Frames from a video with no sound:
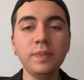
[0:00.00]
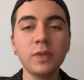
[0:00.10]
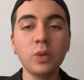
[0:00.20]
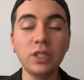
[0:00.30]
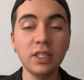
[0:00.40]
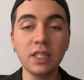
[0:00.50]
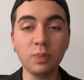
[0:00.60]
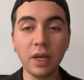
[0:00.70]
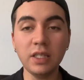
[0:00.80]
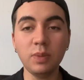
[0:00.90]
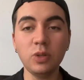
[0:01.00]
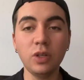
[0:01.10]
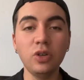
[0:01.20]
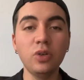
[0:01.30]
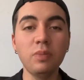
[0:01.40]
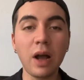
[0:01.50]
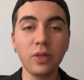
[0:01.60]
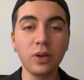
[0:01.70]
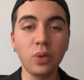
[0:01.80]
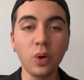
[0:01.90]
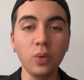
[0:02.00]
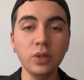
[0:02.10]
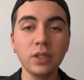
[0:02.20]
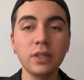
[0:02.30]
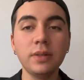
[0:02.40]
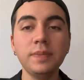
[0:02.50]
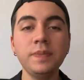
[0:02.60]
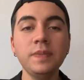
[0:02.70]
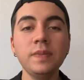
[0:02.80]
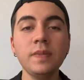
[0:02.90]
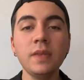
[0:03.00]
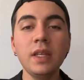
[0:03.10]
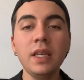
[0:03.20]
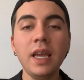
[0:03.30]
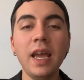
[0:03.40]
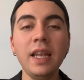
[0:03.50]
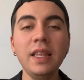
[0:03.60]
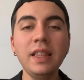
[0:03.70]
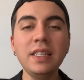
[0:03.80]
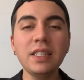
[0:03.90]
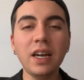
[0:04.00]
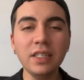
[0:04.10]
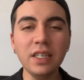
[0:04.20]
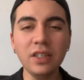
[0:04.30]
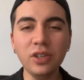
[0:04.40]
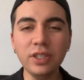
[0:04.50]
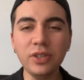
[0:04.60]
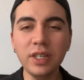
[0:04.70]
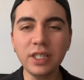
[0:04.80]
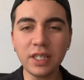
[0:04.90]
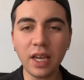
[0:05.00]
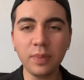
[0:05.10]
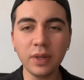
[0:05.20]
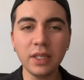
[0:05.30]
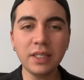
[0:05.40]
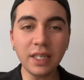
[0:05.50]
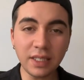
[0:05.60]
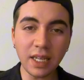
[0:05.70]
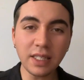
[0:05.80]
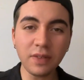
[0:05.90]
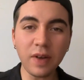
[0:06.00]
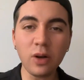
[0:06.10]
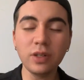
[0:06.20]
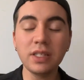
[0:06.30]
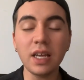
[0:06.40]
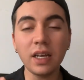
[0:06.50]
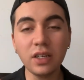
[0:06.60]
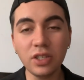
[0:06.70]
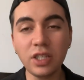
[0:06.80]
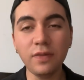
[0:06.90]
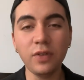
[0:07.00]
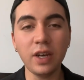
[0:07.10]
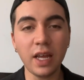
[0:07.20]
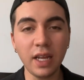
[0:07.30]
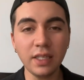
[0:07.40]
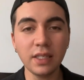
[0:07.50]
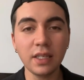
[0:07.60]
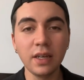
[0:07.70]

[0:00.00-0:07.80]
which is the space between your mouth and throat. And this articulatory shape dictates the vowel's acoustic phonetics,